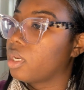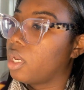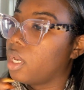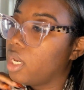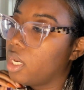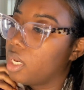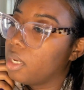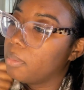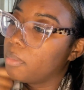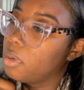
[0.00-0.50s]

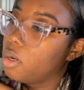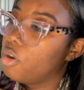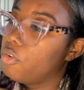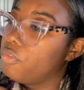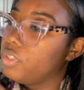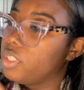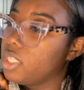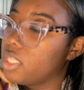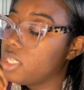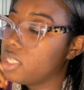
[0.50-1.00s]

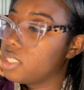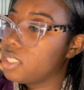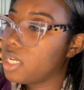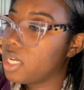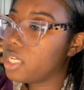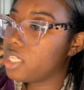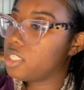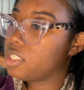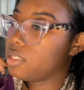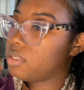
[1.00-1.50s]
Hopefully this
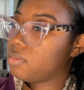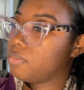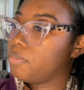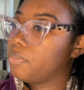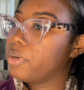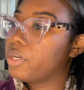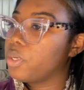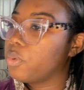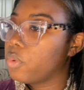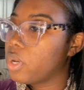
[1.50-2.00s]
does
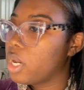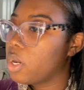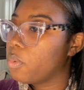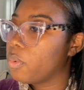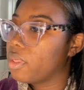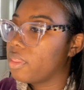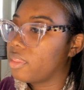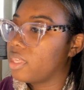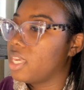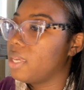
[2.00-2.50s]
pretty well
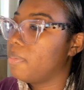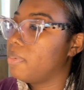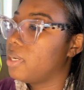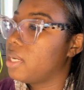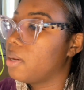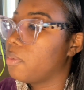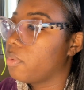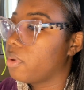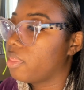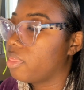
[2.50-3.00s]
with keeping
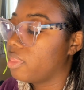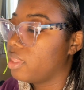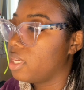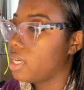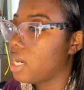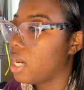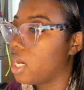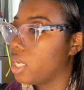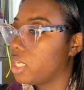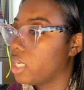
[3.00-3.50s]
up with
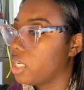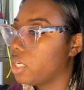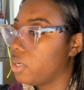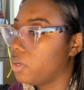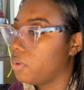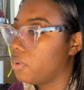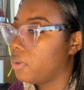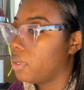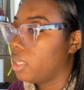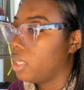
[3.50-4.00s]
the
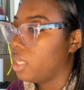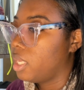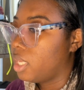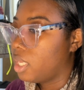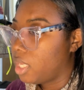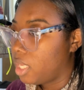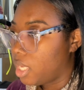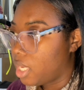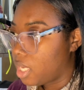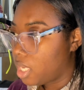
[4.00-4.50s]
audio
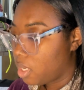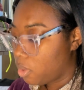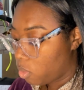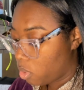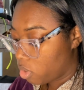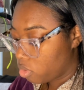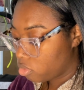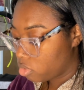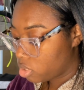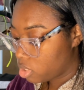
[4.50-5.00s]
and it
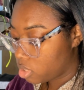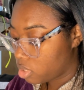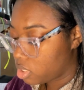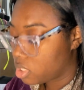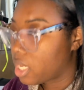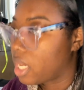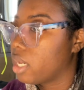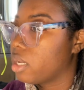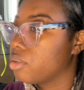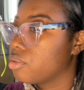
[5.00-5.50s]
won't
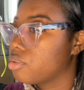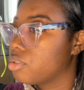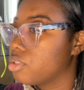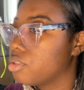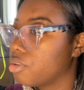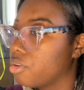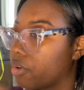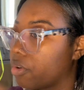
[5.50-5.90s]
sound too